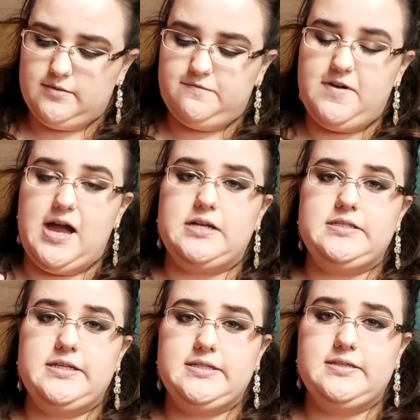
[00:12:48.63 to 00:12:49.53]

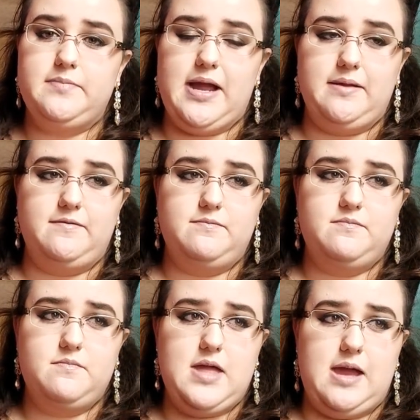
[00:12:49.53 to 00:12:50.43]
Foxy is my
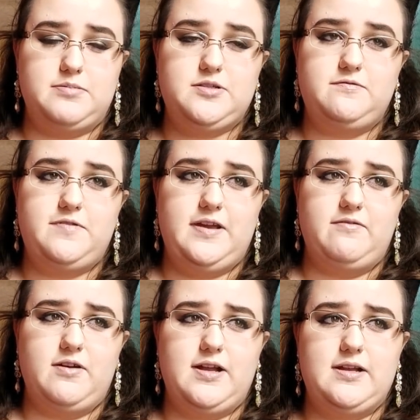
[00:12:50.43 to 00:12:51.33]
absolute
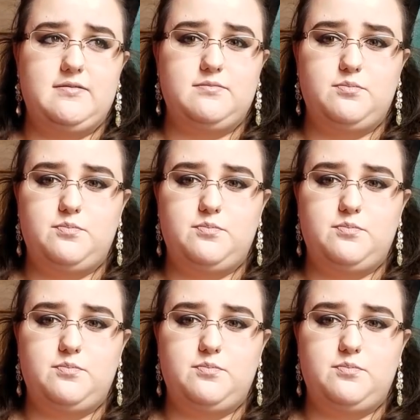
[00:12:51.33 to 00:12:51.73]
favorite